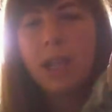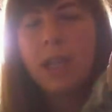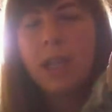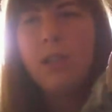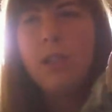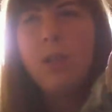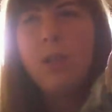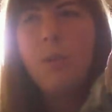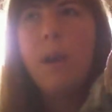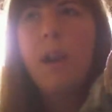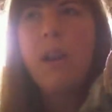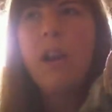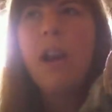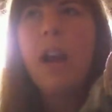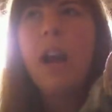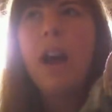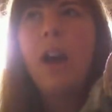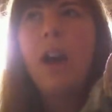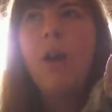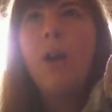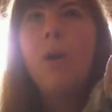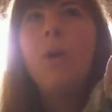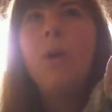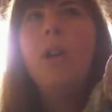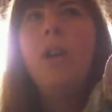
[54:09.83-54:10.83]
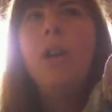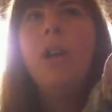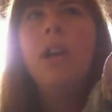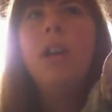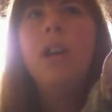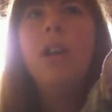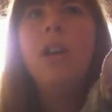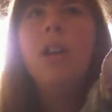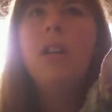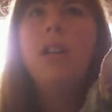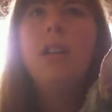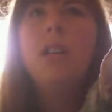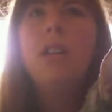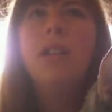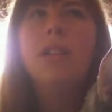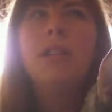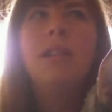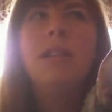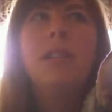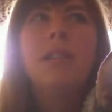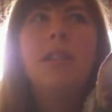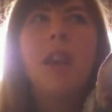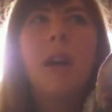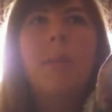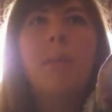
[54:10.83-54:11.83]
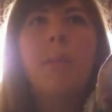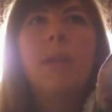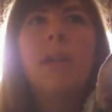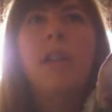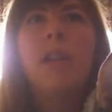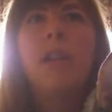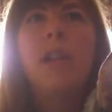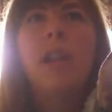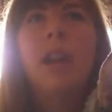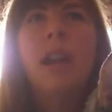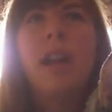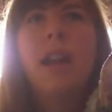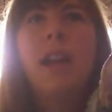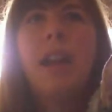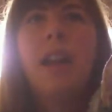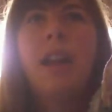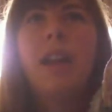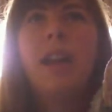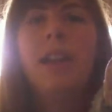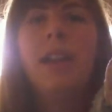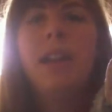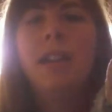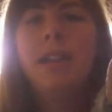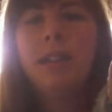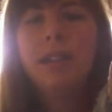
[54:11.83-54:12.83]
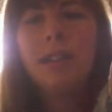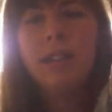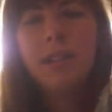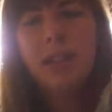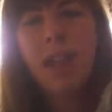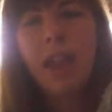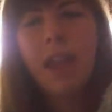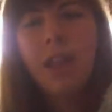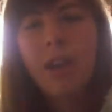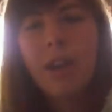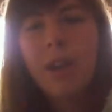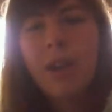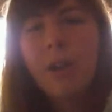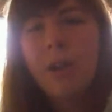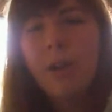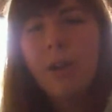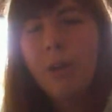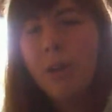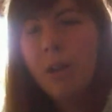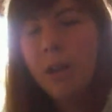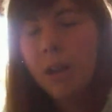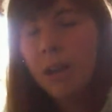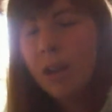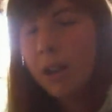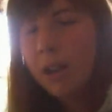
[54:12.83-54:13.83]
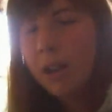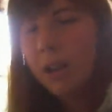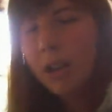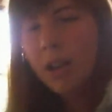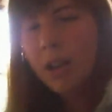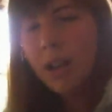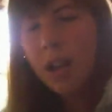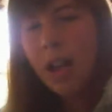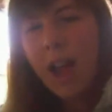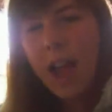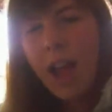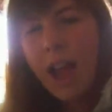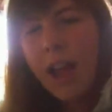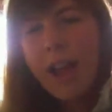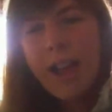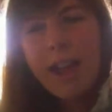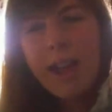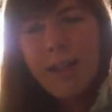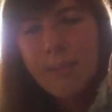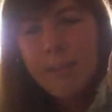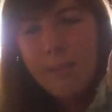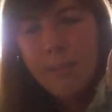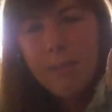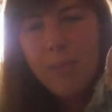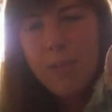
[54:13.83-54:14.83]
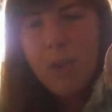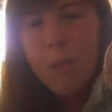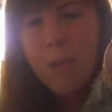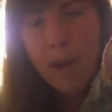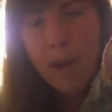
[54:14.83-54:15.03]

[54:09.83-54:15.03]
because no matter how stubborn and psycho, you